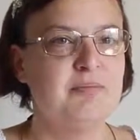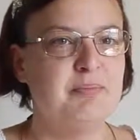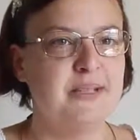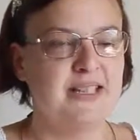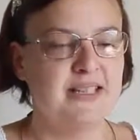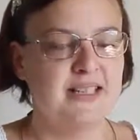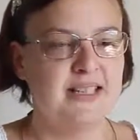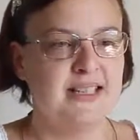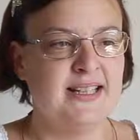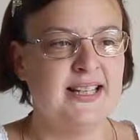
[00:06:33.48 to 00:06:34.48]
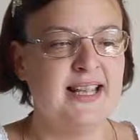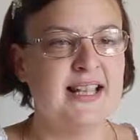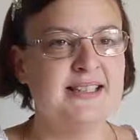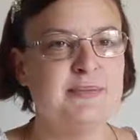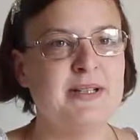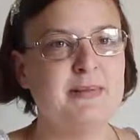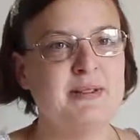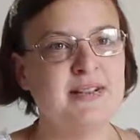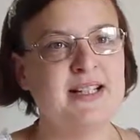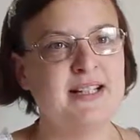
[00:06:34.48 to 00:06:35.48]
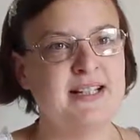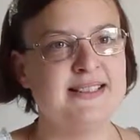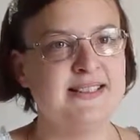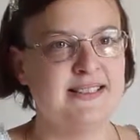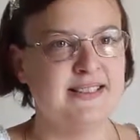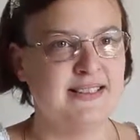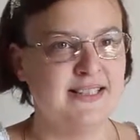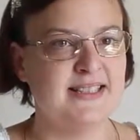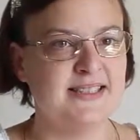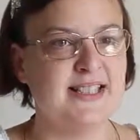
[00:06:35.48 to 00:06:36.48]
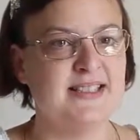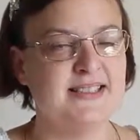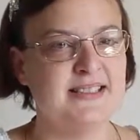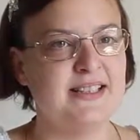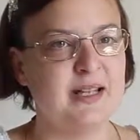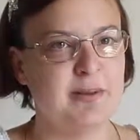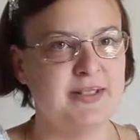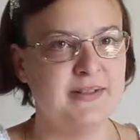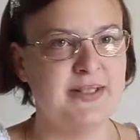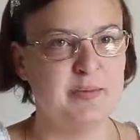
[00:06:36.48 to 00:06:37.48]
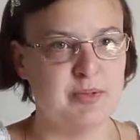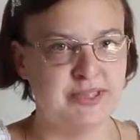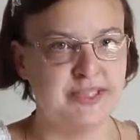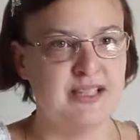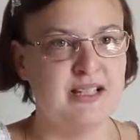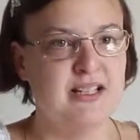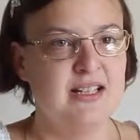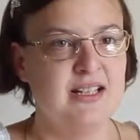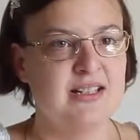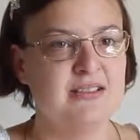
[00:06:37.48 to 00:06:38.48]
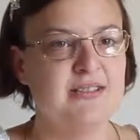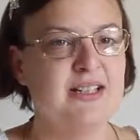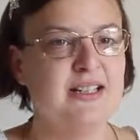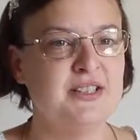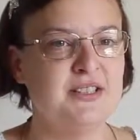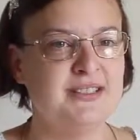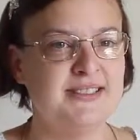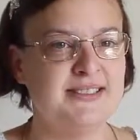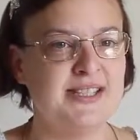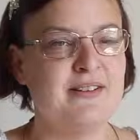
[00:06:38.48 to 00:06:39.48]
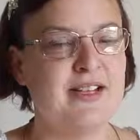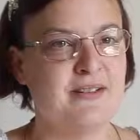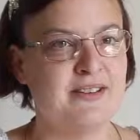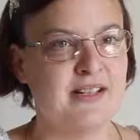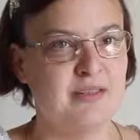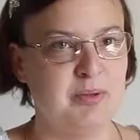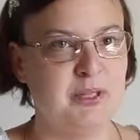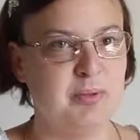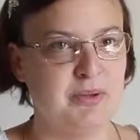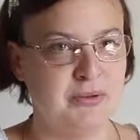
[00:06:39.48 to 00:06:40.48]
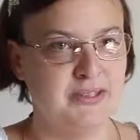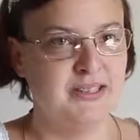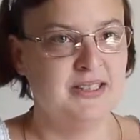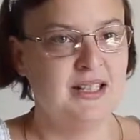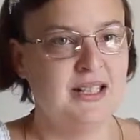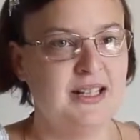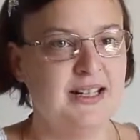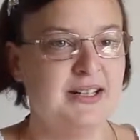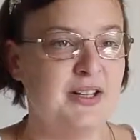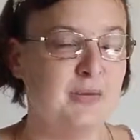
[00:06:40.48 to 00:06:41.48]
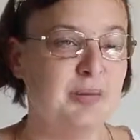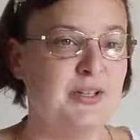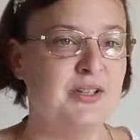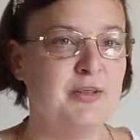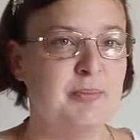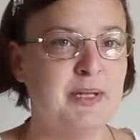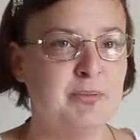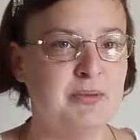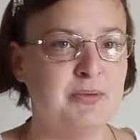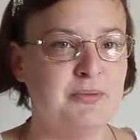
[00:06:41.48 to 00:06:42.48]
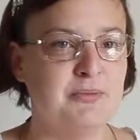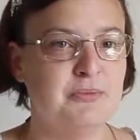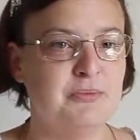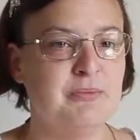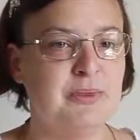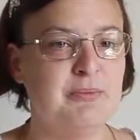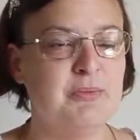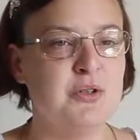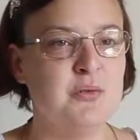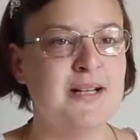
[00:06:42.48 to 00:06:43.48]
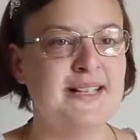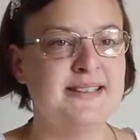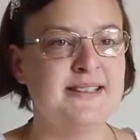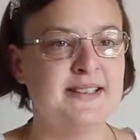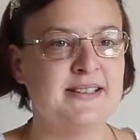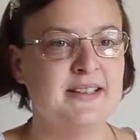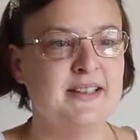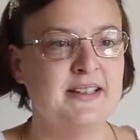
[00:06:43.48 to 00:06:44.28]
But it has made me realise that things like this can happen to anybody, and I really shouldn't stereotype people. And I'd hope that other people would be more willing to